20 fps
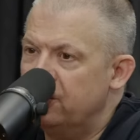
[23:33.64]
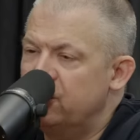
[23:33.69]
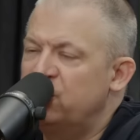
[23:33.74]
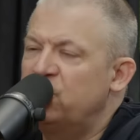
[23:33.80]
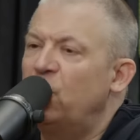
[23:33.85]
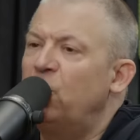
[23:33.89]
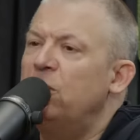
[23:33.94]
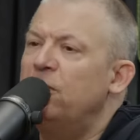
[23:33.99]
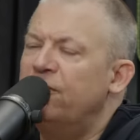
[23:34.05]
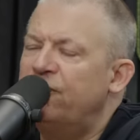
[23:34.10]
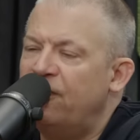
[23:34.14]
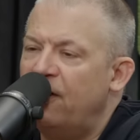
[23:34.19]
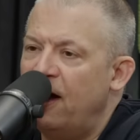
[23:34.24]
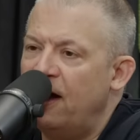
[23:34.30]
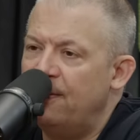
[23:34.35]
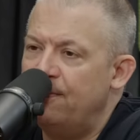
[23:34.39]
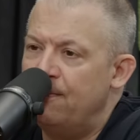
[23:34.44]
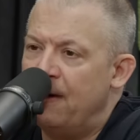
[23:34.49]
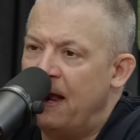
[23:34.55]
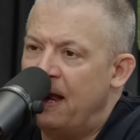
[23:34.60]

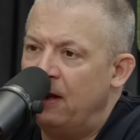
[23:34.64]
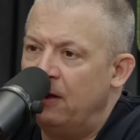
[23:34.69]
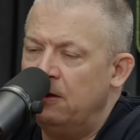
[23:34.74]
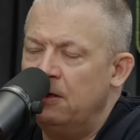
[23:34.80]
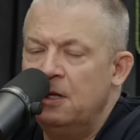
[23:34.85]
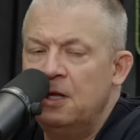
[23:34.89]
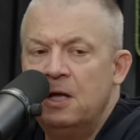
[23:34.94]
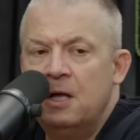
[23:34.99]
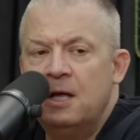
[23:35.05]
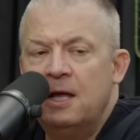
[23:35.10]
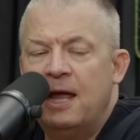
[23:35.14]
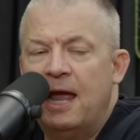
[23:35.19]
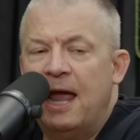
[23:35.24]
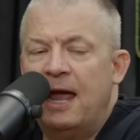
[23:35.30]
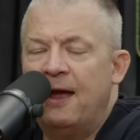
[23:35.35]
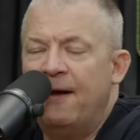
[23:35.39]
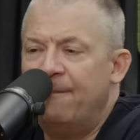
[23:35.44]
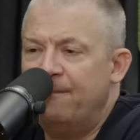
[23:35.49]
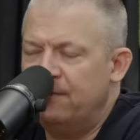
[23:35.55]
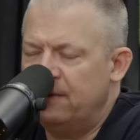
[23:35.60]
certified mail.
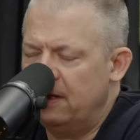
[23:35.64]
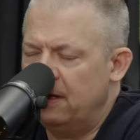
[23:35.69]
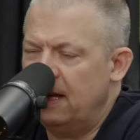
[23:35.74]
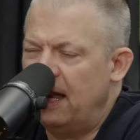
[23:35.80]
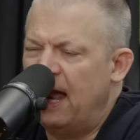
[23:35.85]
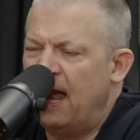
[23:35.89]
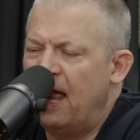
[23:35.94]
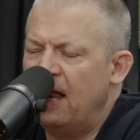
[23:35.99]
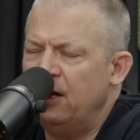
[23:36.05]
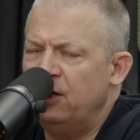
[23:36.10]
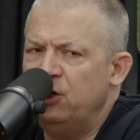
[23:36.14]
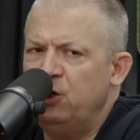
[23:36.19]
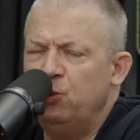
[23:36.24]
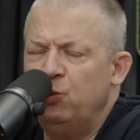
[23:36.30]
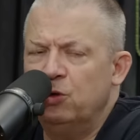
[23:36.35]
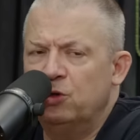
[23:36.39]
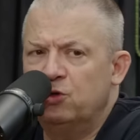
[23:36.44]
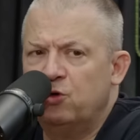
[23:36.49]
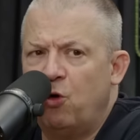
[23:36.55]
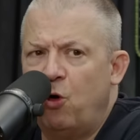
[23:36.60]
Certified. And you
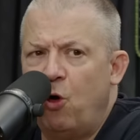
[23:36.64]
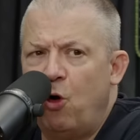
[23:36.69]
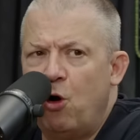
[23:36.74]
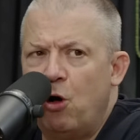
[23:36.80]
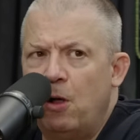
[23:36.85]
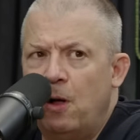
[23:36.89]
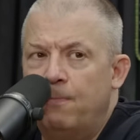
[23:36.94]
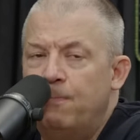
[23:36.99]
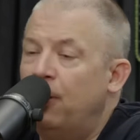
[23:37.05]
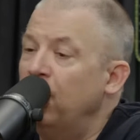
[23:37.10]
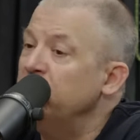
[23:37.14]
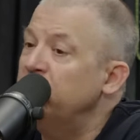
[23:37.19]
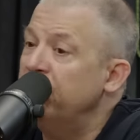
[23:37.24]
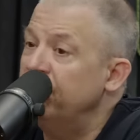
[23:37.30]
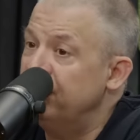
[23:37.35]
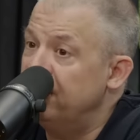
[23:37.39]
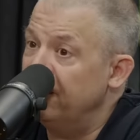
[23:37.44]
would call a bunch of